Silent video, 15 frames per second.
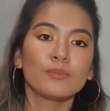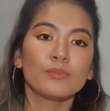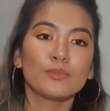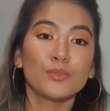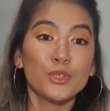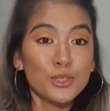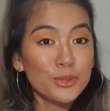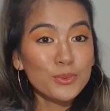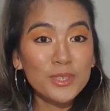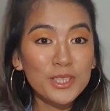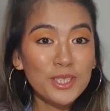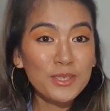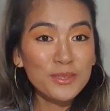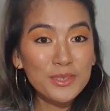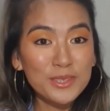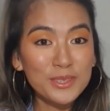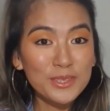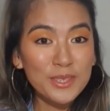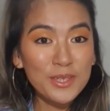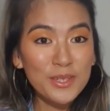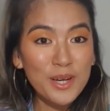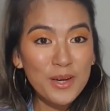which is really good. So
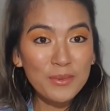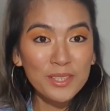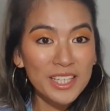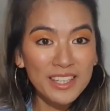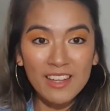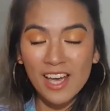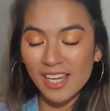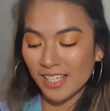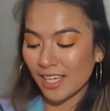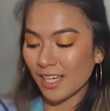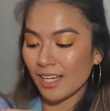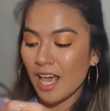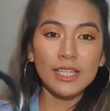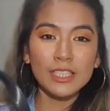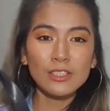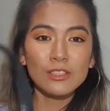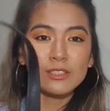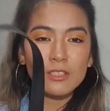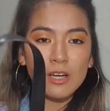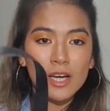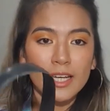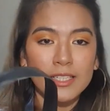I really like it.
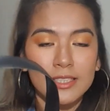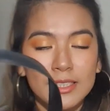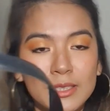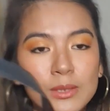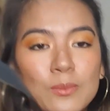Inside as